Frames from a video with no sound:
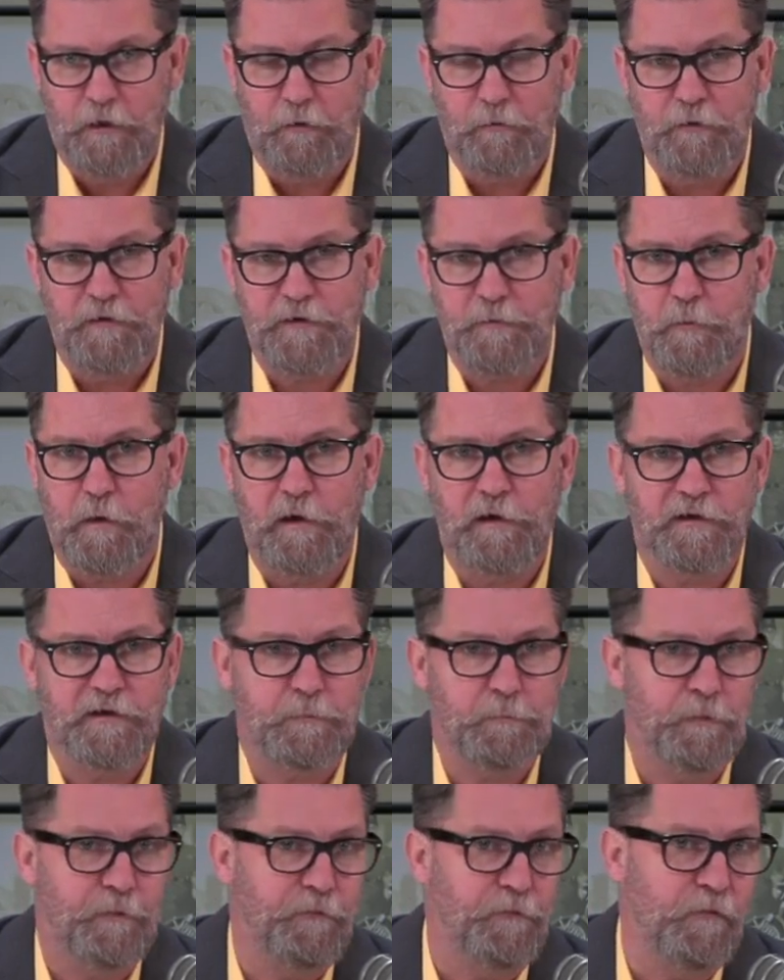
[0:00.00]
Chris Wallace
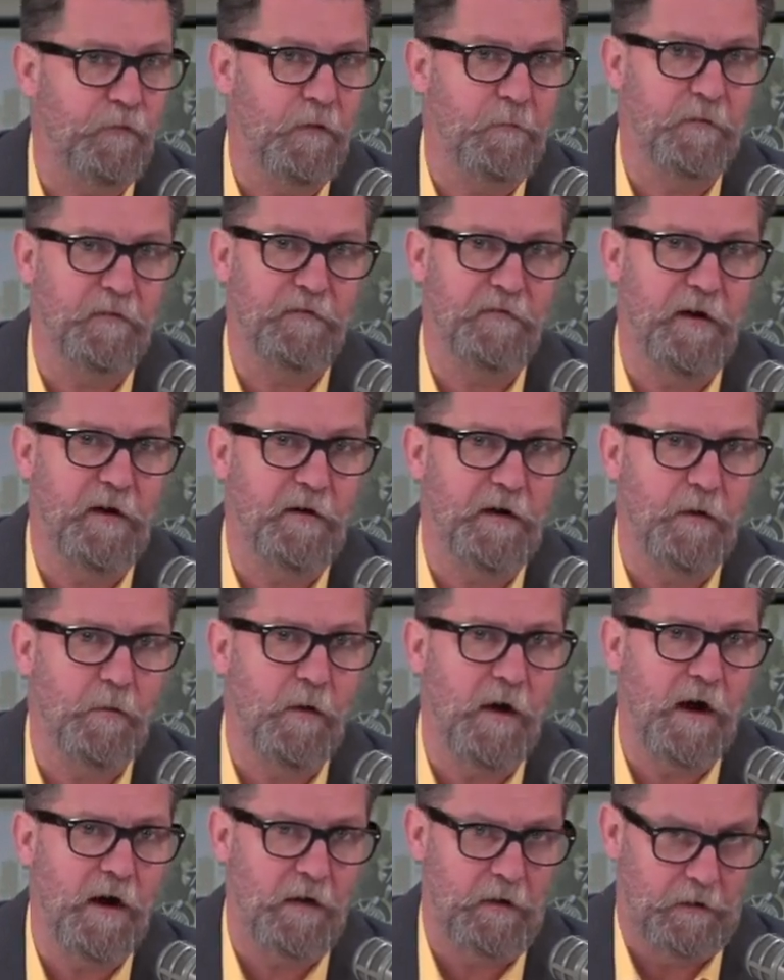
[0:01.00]
performed very
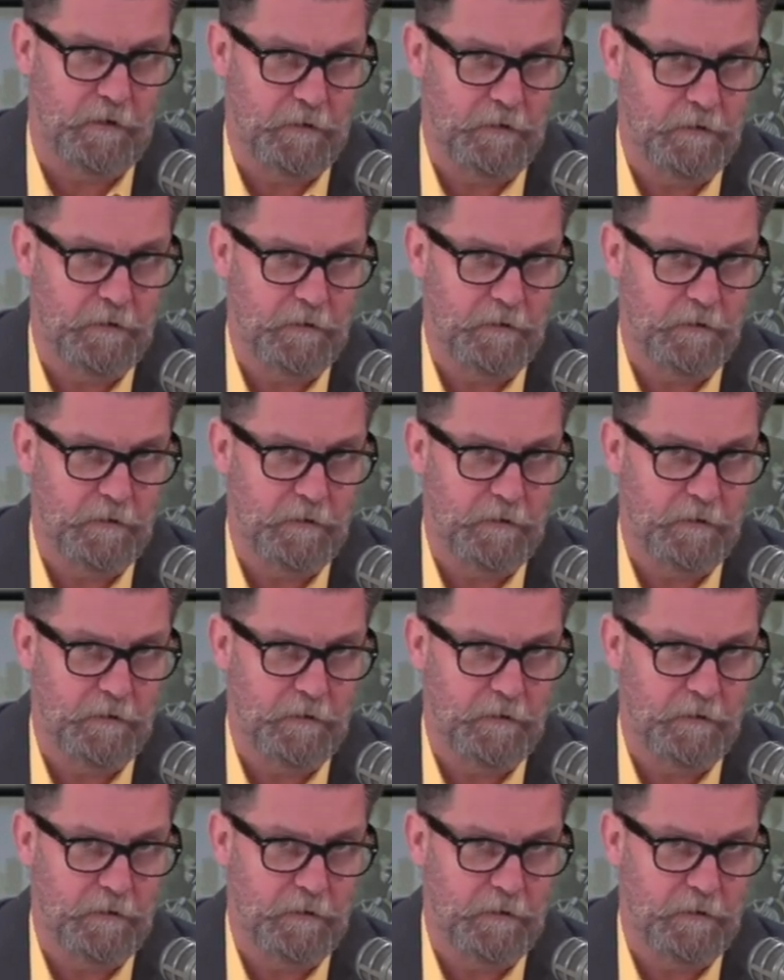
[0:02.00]
well